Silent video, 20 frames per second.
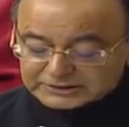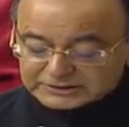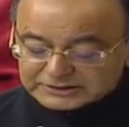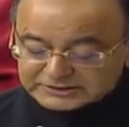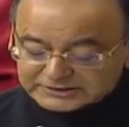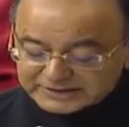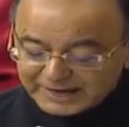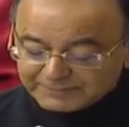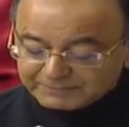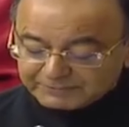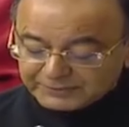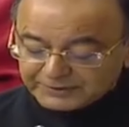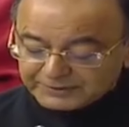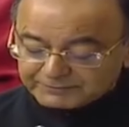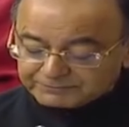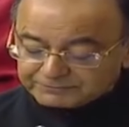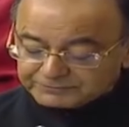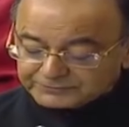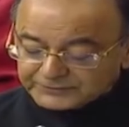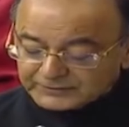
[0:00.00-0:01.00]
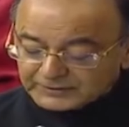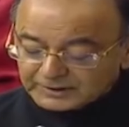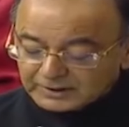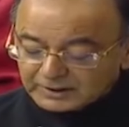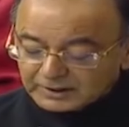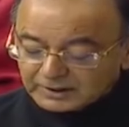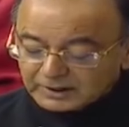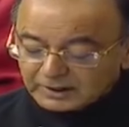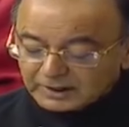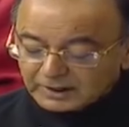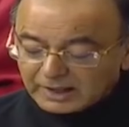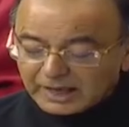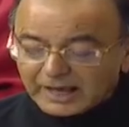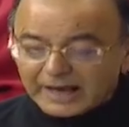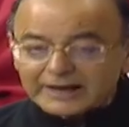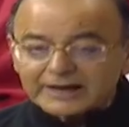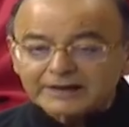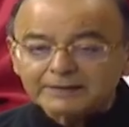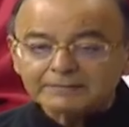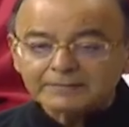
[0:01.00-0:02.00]
step,
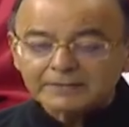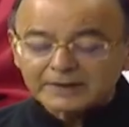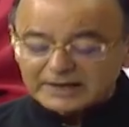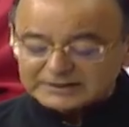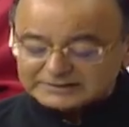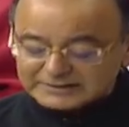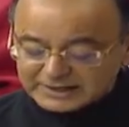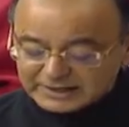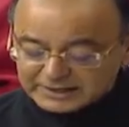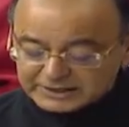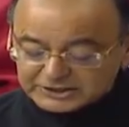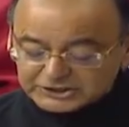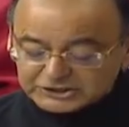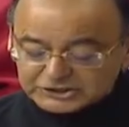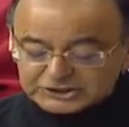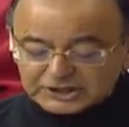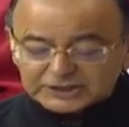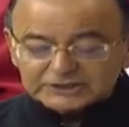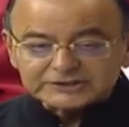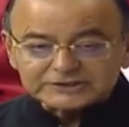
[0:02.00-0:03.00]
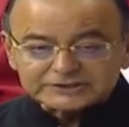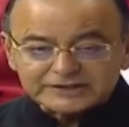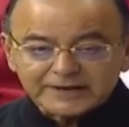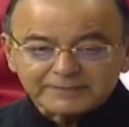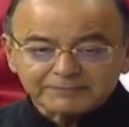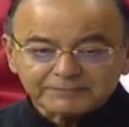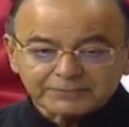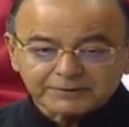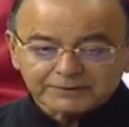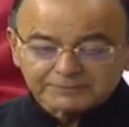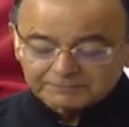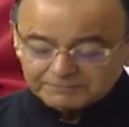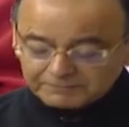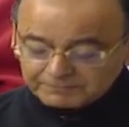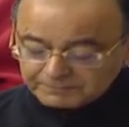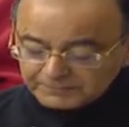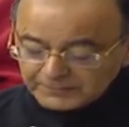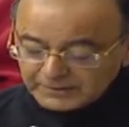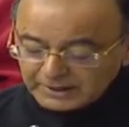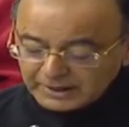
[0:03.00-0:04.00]
and as an additional step,
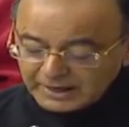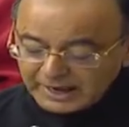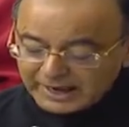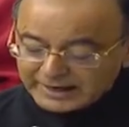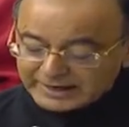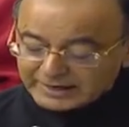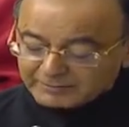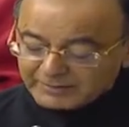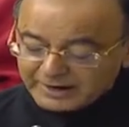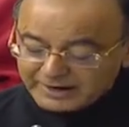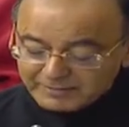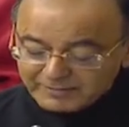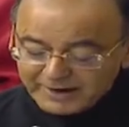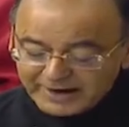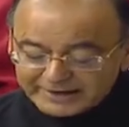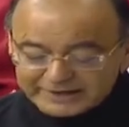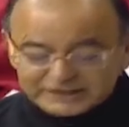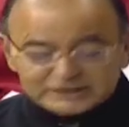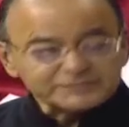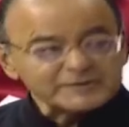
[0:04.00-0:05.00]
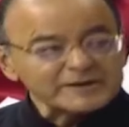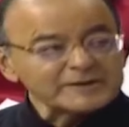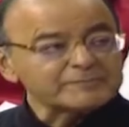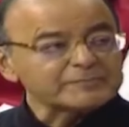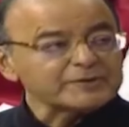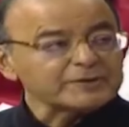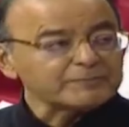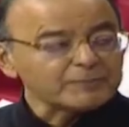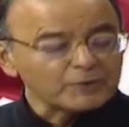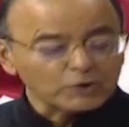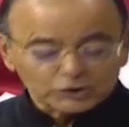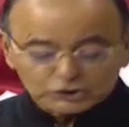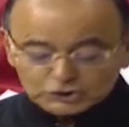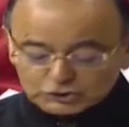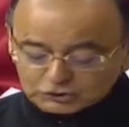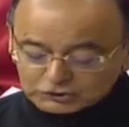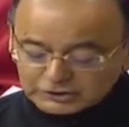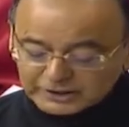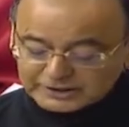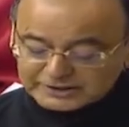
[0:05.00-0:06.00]
an amendment is being proposed
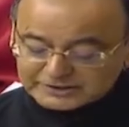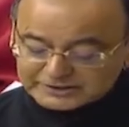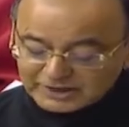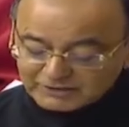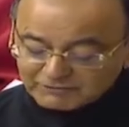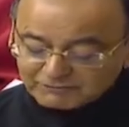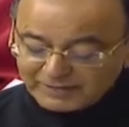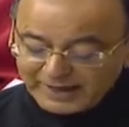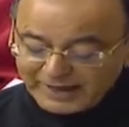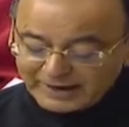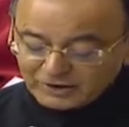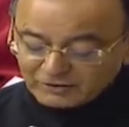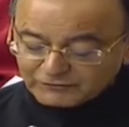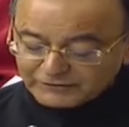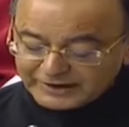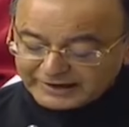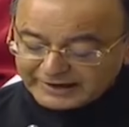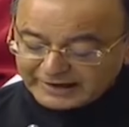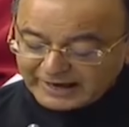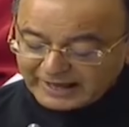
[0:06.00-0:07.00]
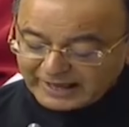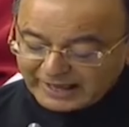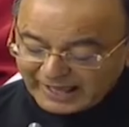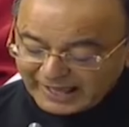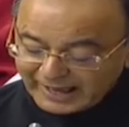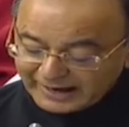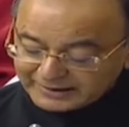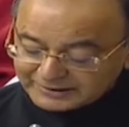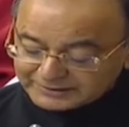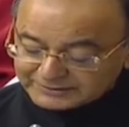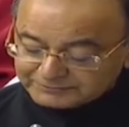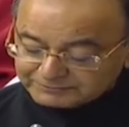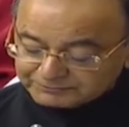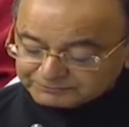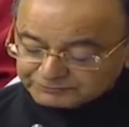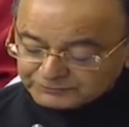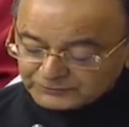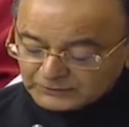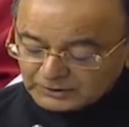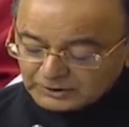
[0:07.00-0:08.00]
to the Reserve Bank of India Act
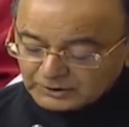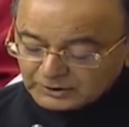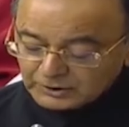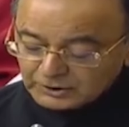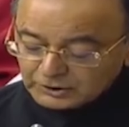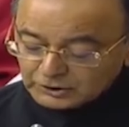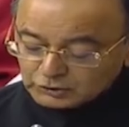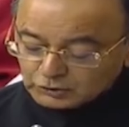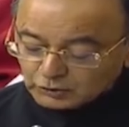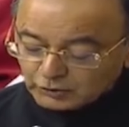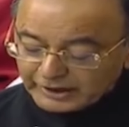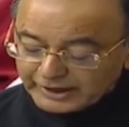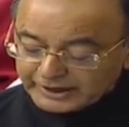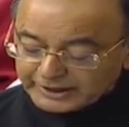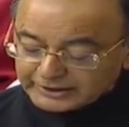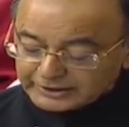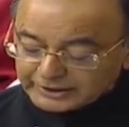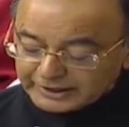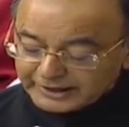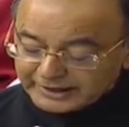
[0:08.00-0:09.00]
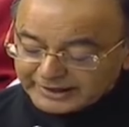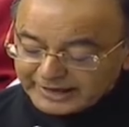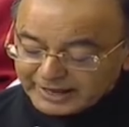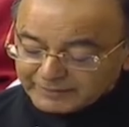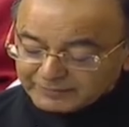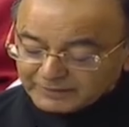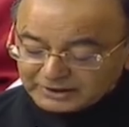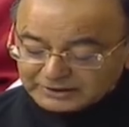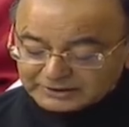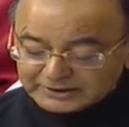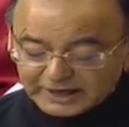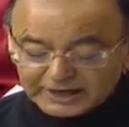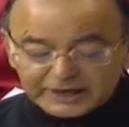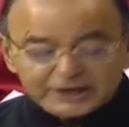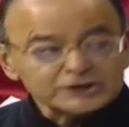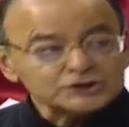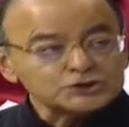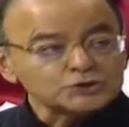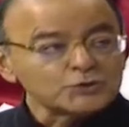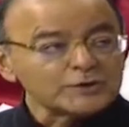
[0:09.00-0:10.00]
to enable the
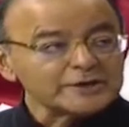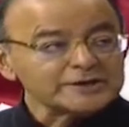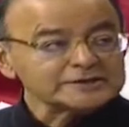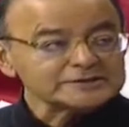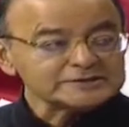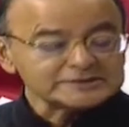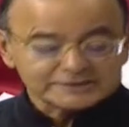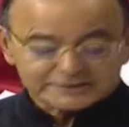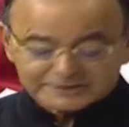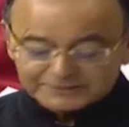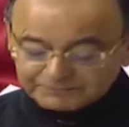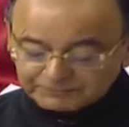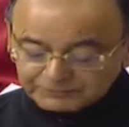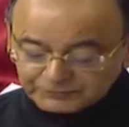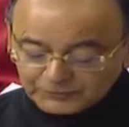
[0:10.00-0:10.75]
issuance